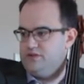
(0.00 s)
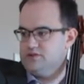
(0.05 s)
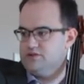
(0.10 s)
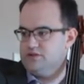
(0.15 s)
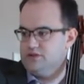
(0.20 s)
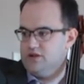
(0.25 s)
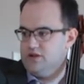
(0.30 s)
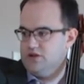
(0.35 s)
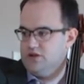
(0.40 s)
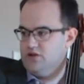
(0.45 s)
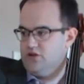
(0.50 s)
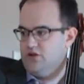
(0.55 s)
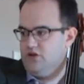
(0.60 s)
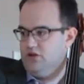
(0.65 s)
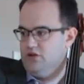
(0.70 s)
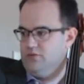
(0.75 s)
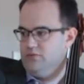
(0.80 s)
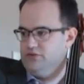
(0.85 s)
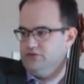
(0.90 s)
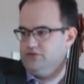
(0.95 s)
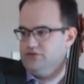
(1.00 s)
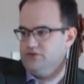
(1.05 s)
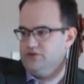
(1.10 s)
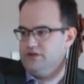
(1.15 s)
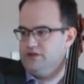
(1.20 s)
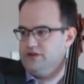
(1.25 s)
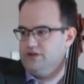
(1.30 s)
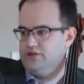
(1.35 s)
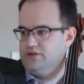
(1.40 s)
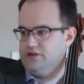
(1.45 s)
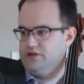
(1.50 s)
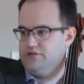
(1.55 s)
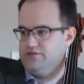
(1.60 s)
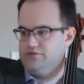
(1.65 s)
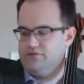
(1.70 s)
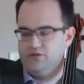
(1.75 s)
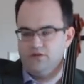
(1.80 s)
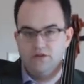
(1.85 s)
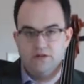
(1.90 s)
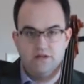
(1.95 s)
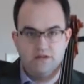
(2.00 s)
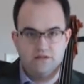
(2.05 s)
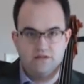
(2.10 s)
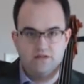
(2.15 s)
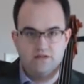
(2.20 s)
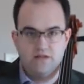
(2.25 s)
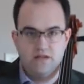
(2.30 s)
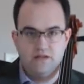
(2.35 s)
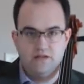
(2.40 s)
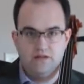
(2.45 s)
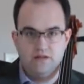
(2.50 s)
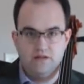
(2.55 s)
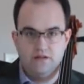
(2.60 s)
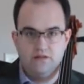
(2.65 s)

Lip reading: that's almost nearly fully extended.